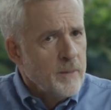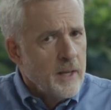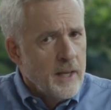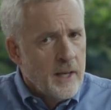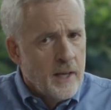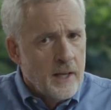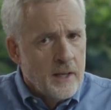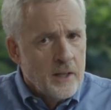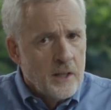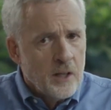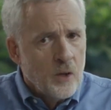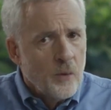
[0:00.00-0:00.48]

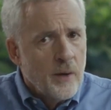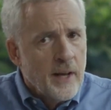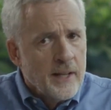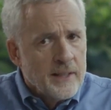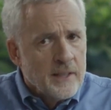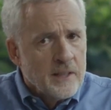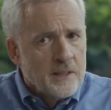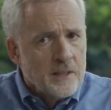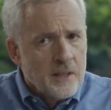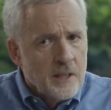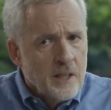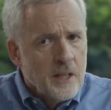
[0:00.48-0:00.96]
And
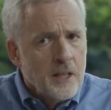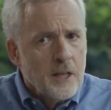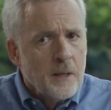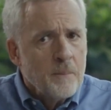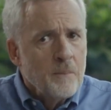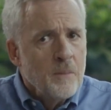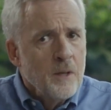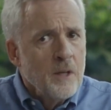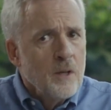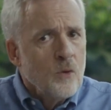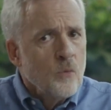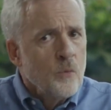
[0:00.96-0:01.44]
at the
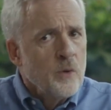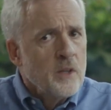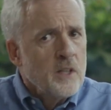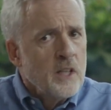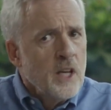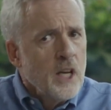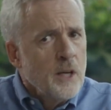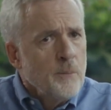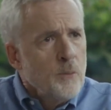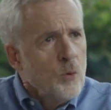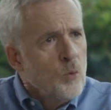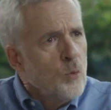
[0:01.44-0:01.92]
time, we
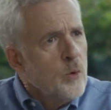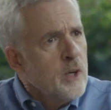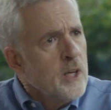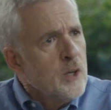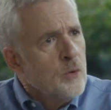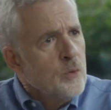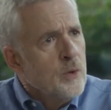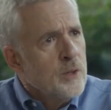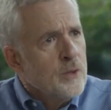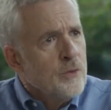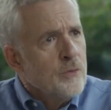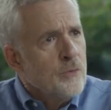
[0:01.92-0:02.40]
came
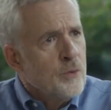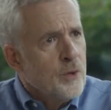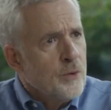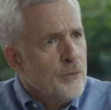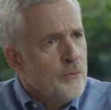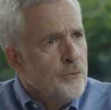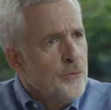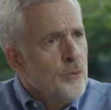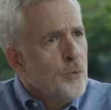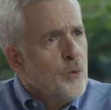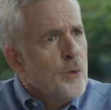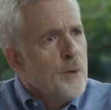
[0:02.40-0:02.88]
away
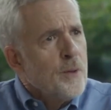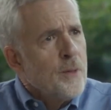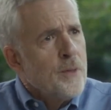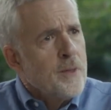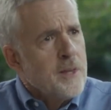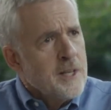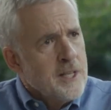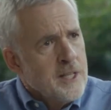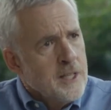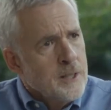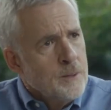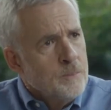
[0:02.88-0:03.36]
with 4
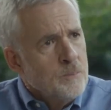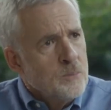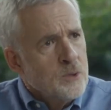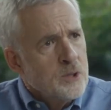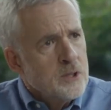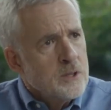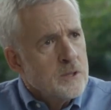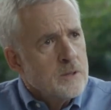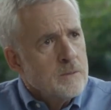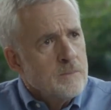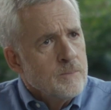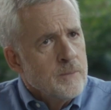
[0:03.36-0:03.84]

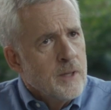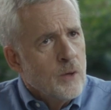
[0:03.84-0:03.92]
themes